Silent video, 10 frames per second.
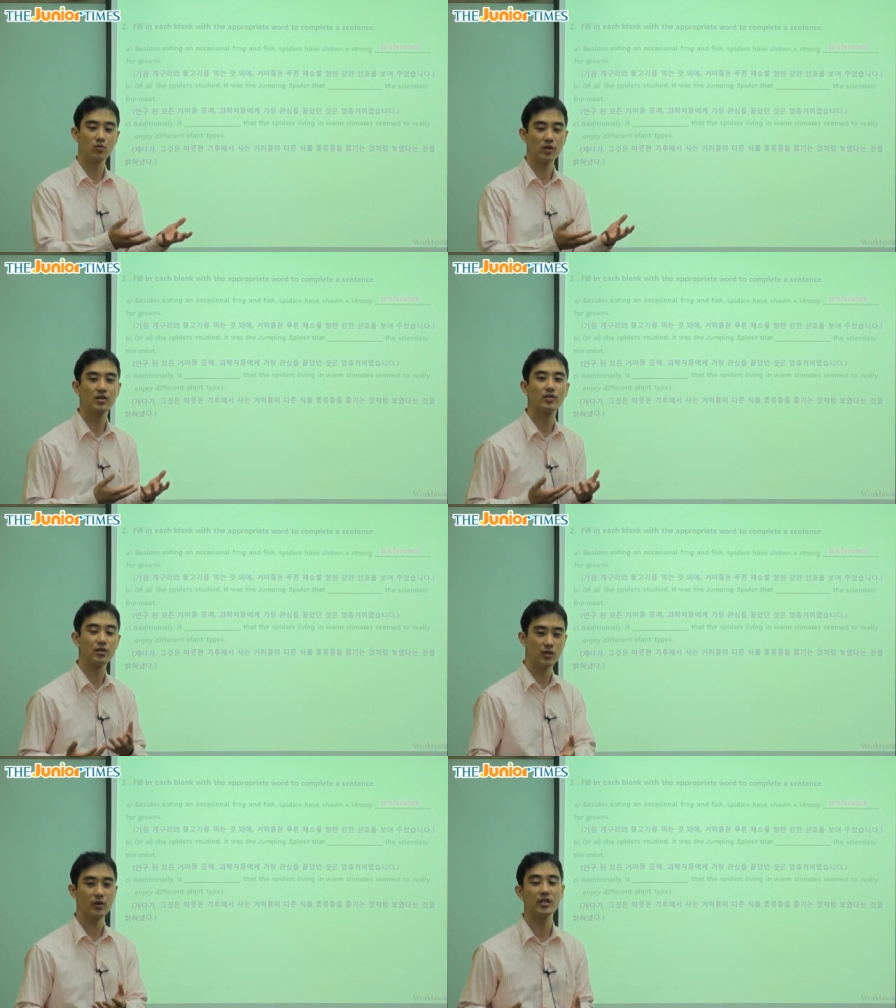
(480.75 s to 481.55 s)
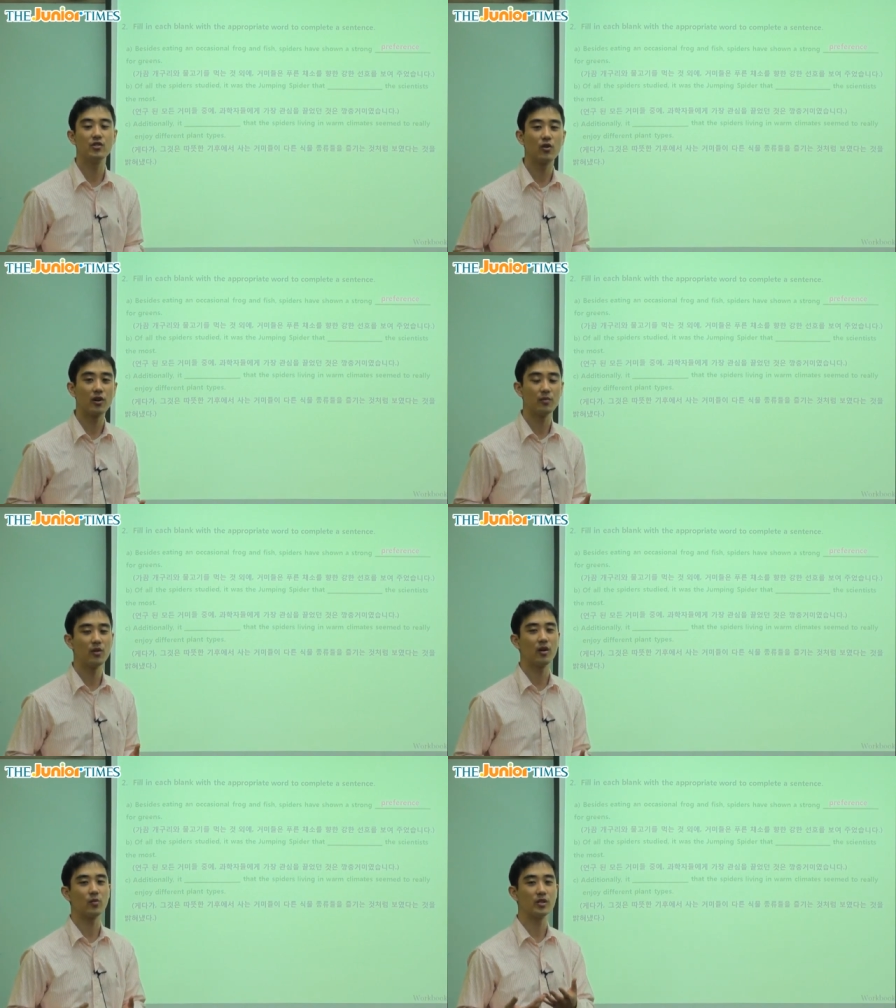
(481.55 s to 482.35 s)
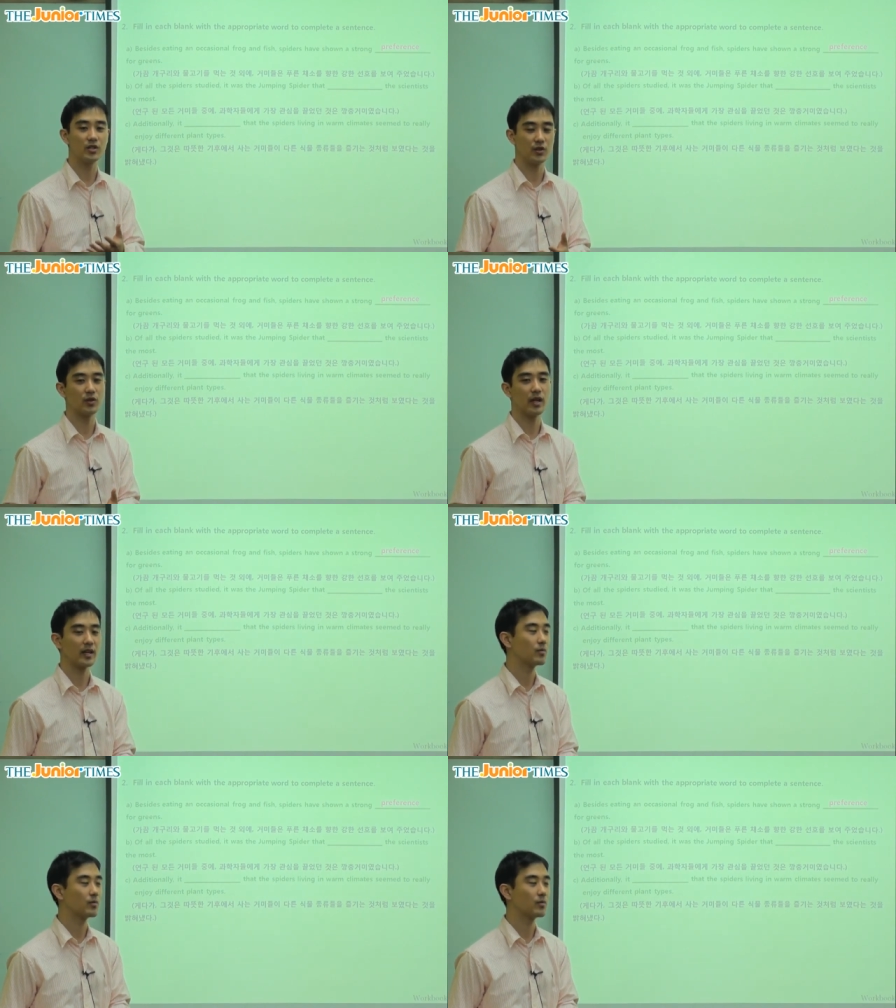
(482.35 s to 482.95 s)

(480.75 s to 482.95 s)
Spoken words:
which do you enjoy more? Which do you like